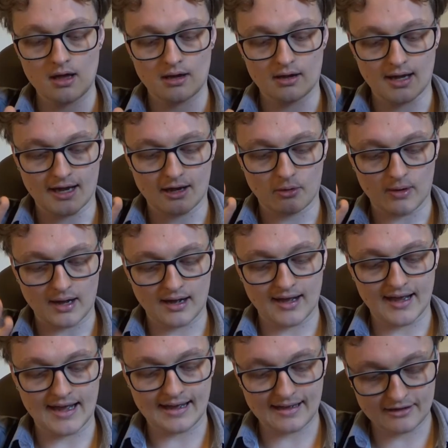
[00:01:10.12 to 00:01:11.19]
Now I
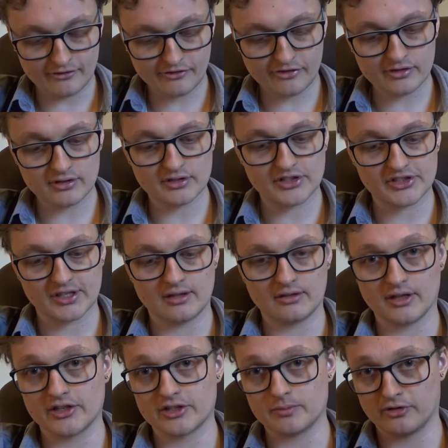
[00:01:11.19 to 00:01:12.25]
have seen
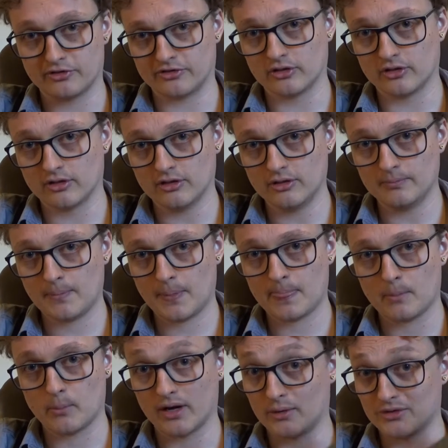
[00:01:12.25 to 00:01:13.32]
this before
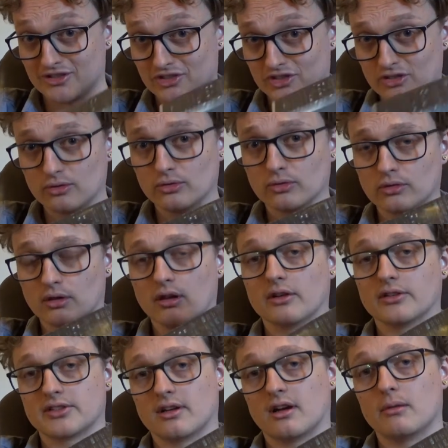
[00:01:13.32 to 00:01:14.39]
when I was in school a long
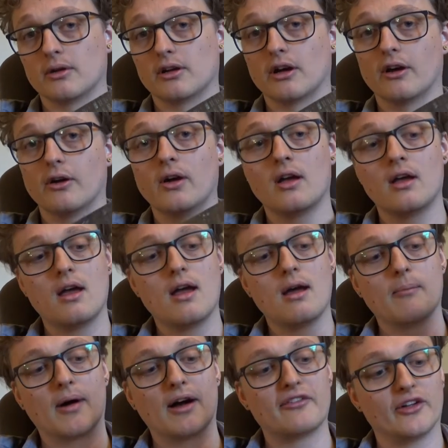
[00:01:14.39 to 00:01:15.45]
time ago.
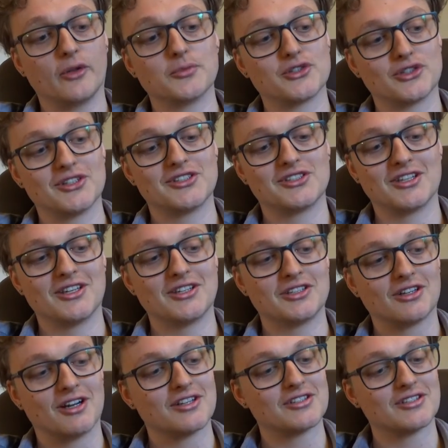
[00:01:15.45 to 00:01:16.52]
My film studies
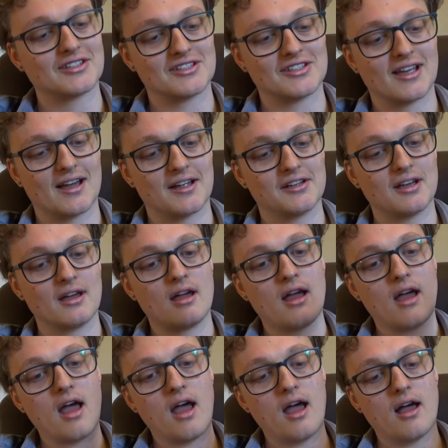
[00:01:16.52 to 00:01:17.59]
teacher actually said
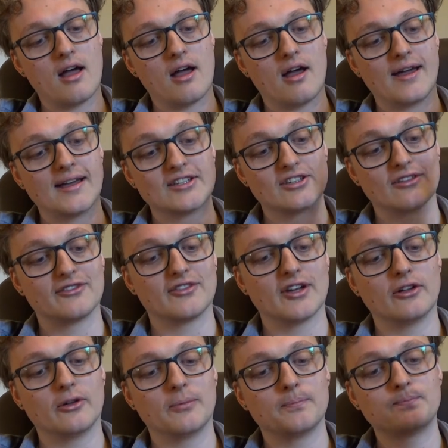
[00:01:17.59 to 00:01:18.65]
it's a
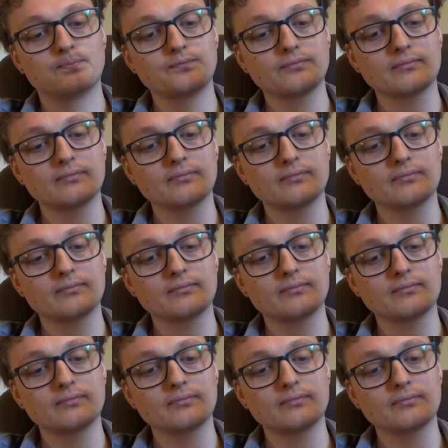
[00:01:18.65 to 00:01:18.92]
film